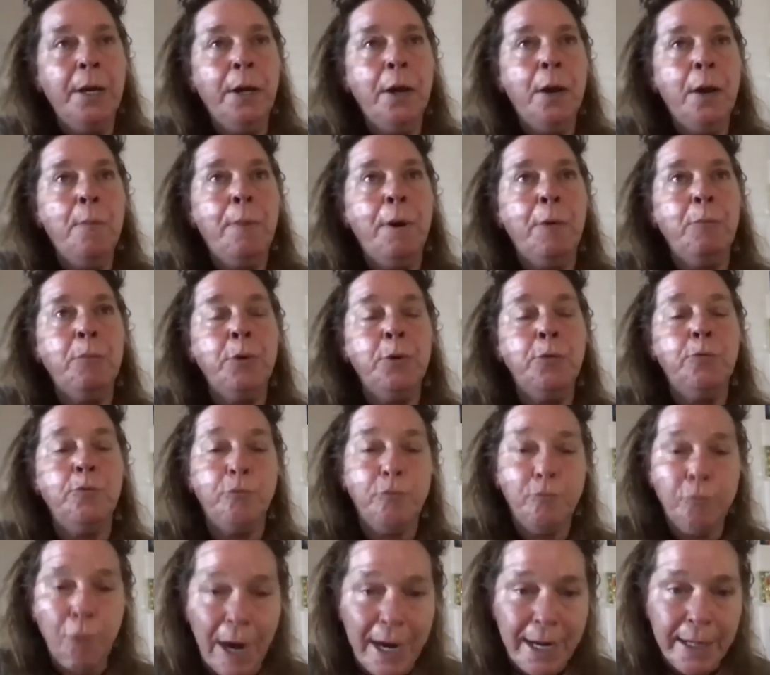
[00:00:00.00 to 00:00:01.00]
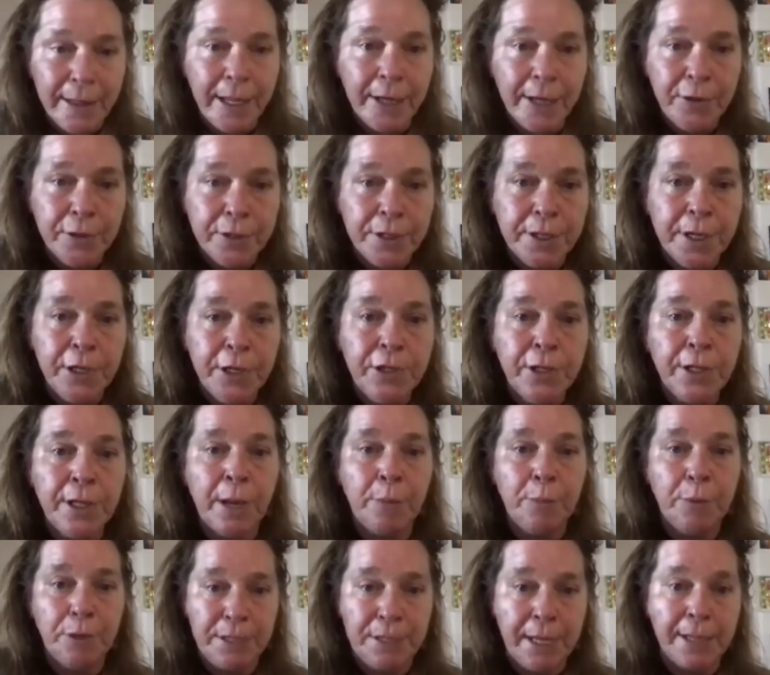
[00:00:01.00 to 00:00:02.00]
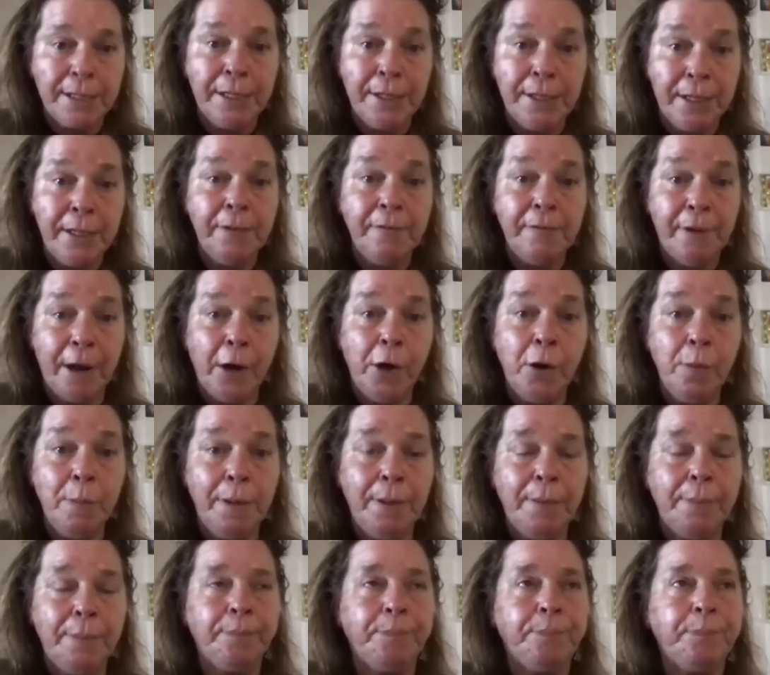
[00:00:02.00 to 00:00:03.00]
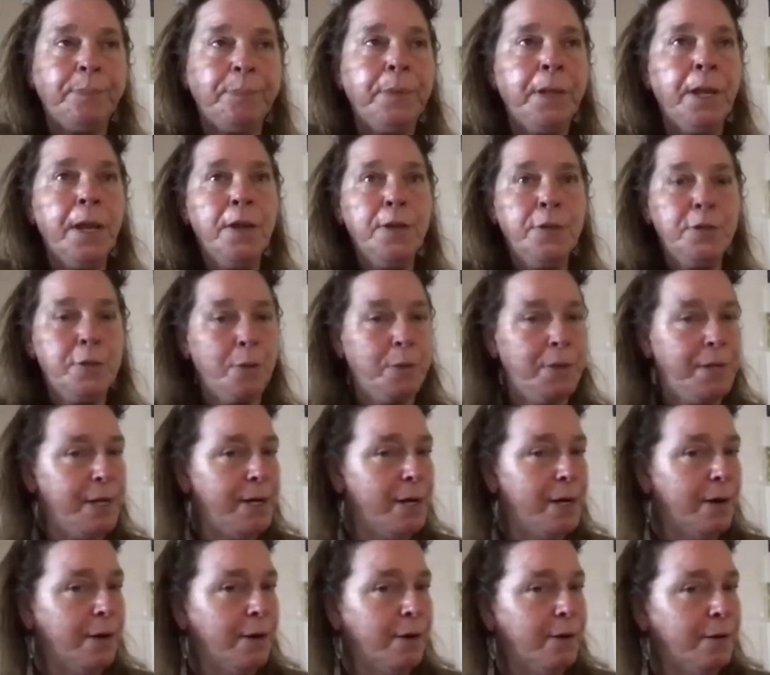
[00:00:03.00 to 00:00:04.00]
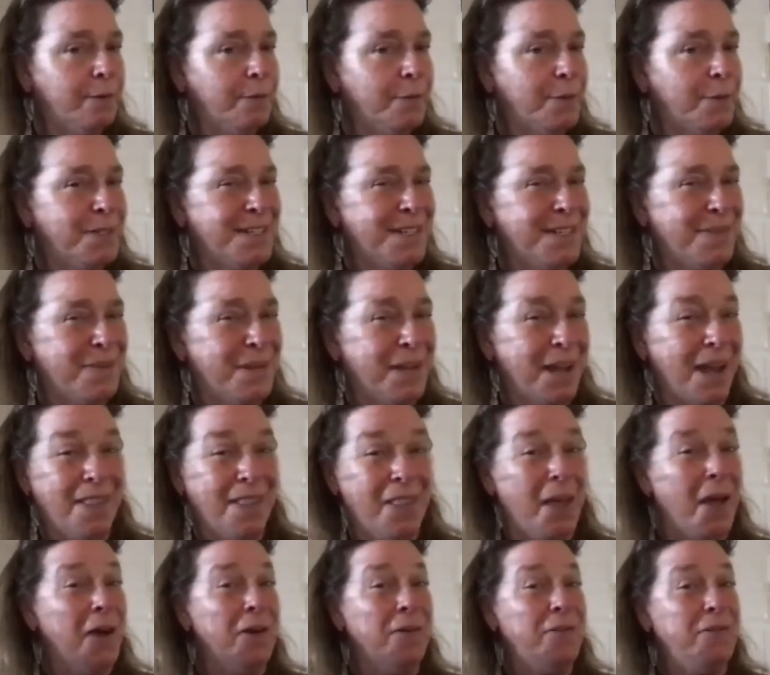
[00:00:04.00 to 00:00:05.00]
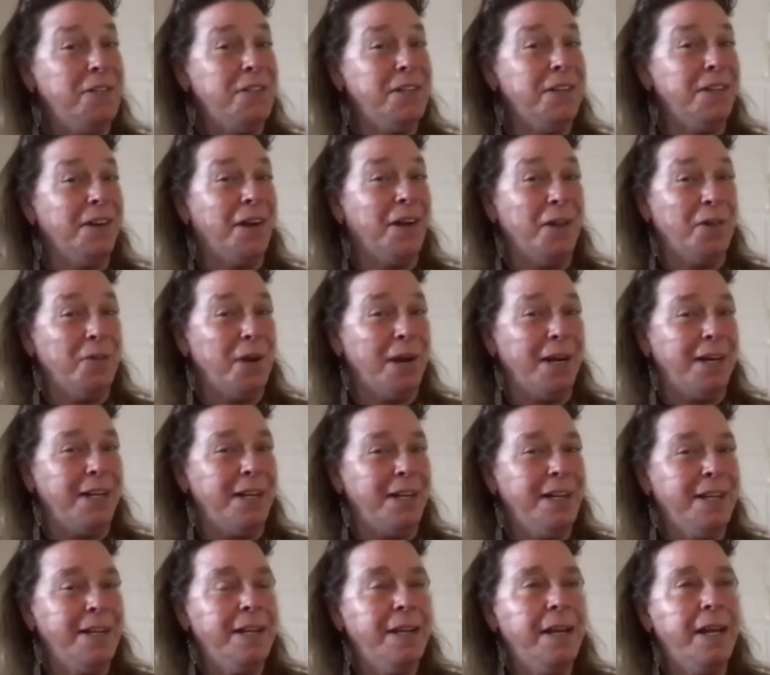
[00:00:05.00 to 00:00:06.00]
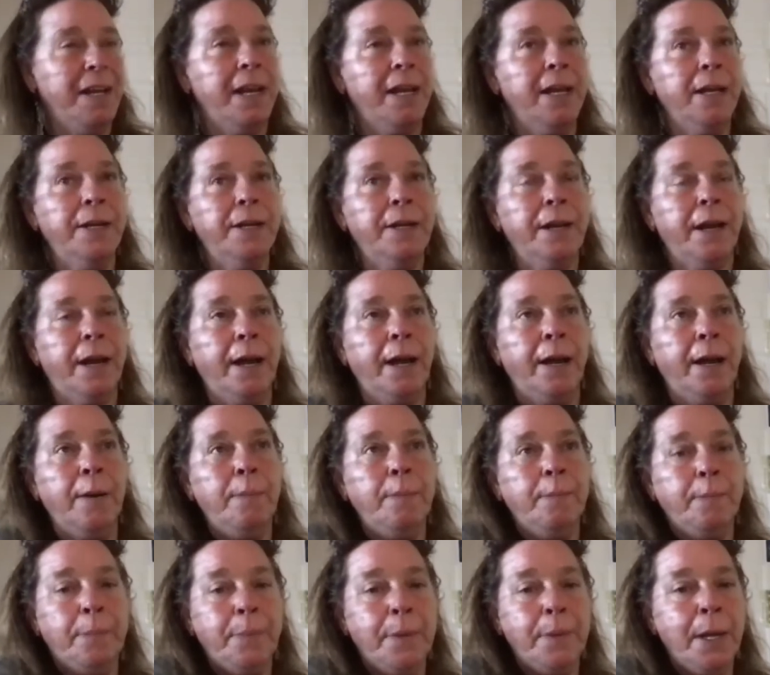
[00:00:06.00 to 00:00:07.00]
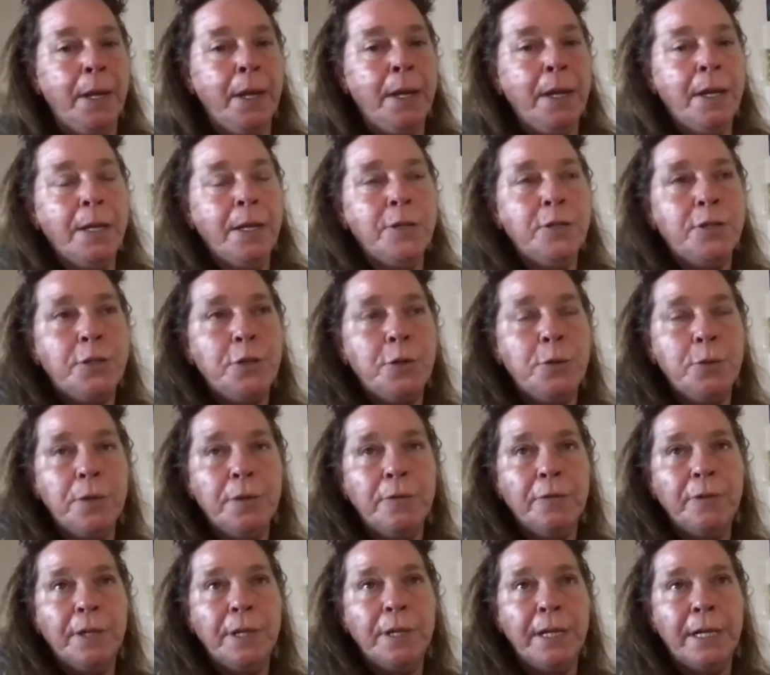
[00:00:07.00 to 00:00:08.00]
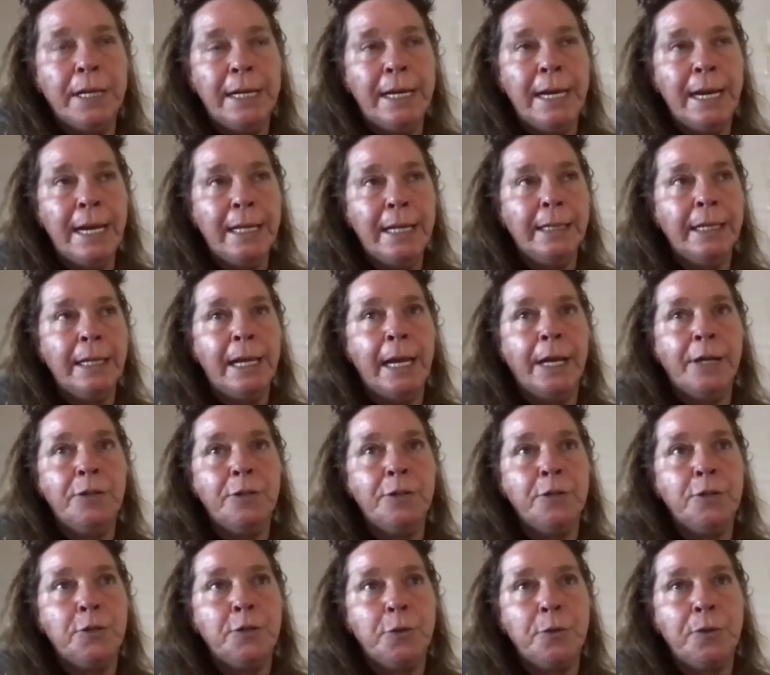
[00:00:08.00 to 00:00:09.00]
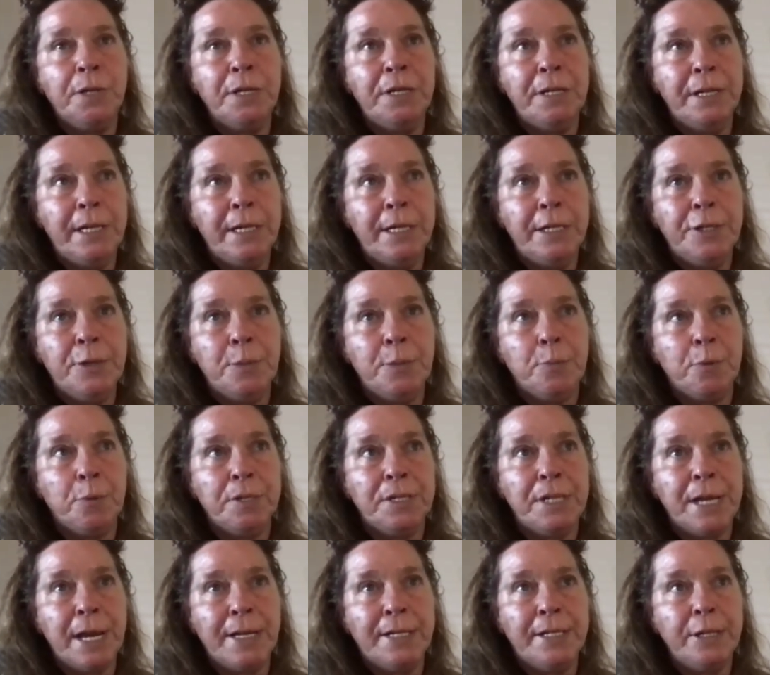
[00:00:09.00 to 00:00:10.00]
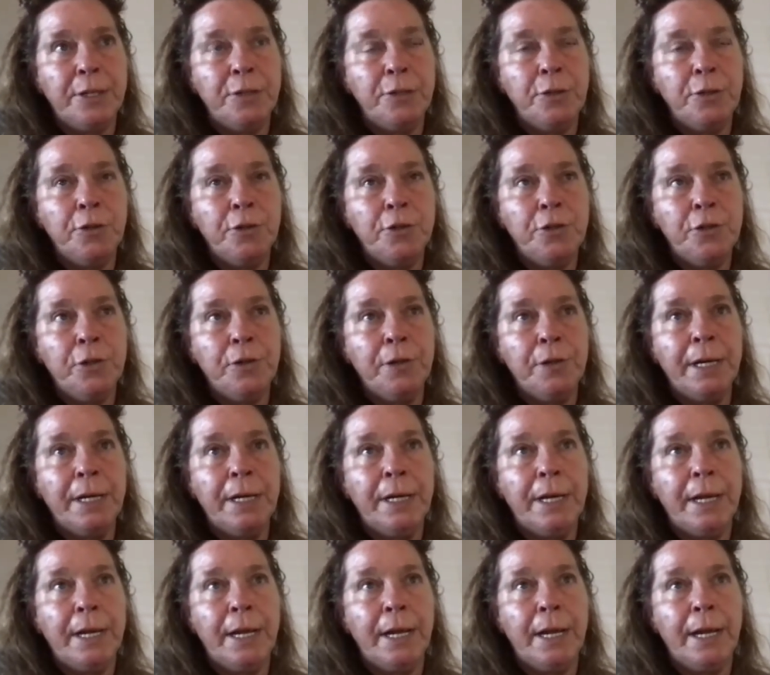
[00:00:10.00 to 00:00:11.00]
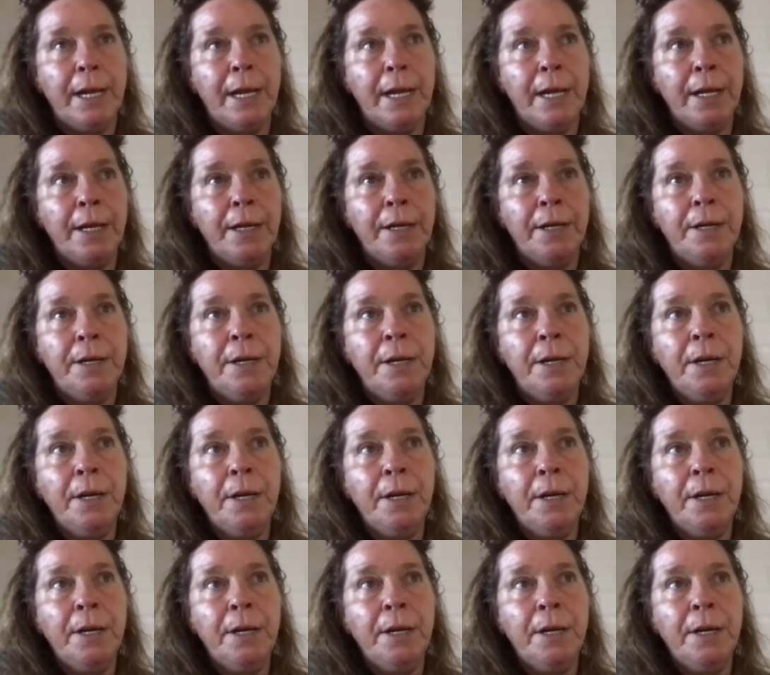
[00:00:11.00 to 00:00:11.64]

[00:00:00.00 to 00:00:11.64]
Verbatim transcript: but would write legislation that protected the environment. So here was something I loved already and yeah. Um, intuitively, innately understood the need to protect and nurture it. And